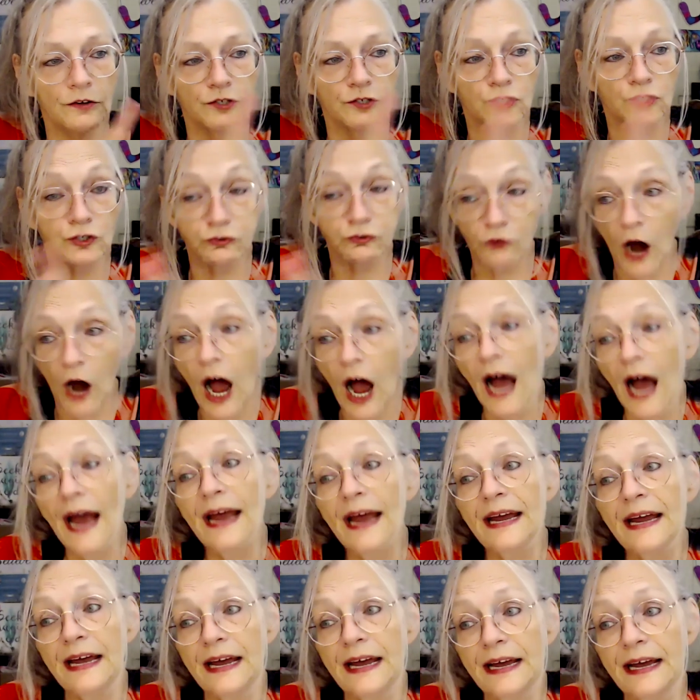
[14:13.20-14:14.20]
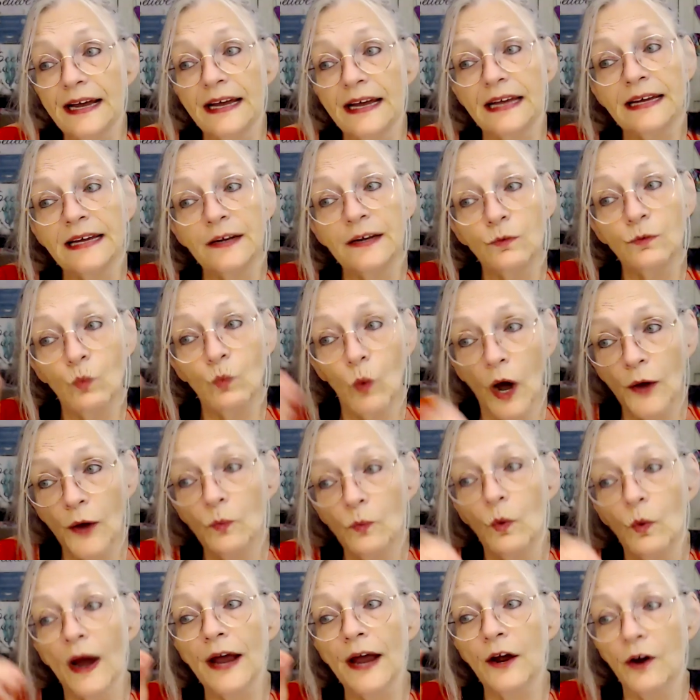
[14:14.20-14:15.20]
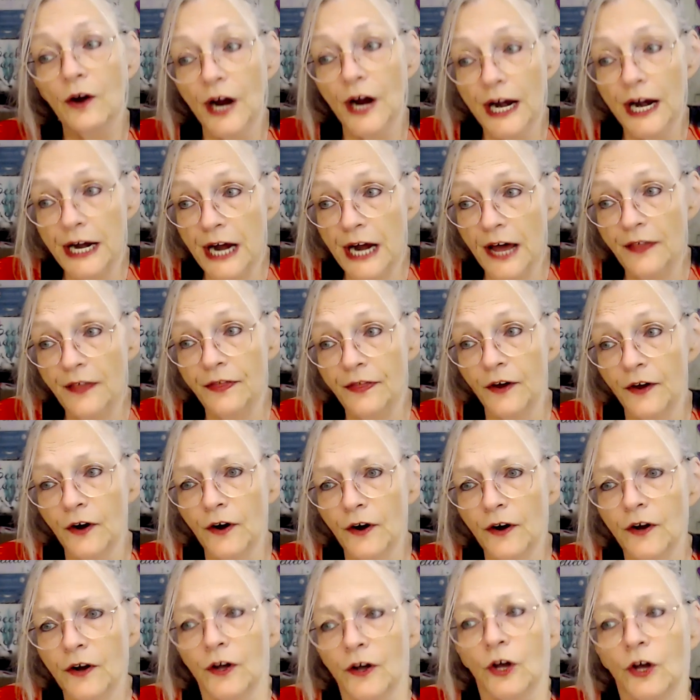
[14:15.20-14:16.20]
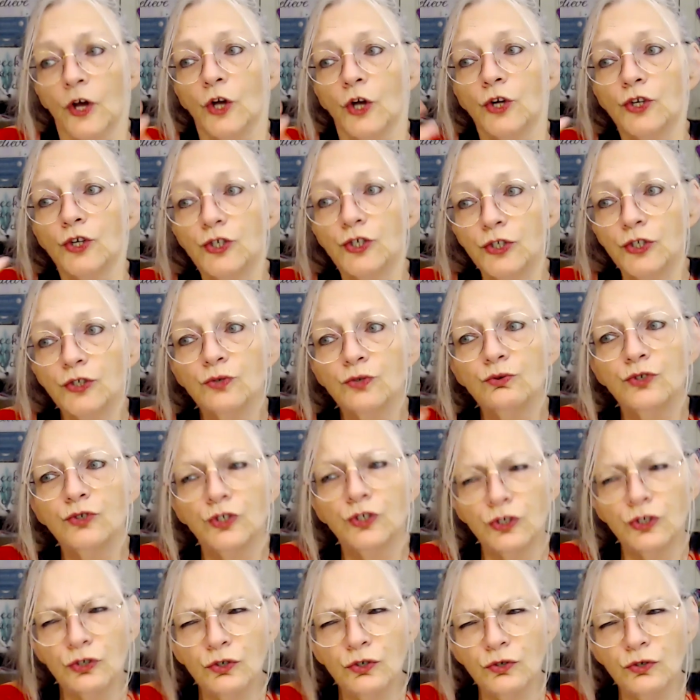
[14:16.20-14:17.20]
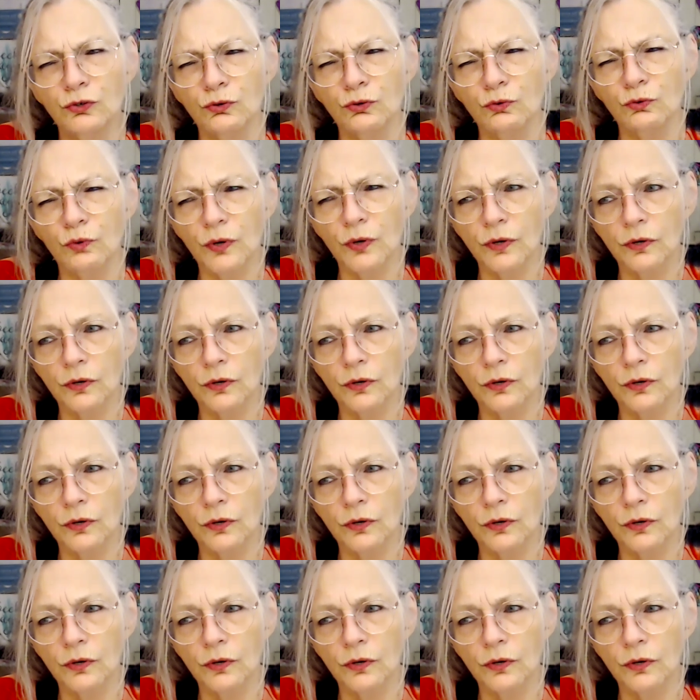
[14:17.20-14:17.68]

trying in one way or another to do.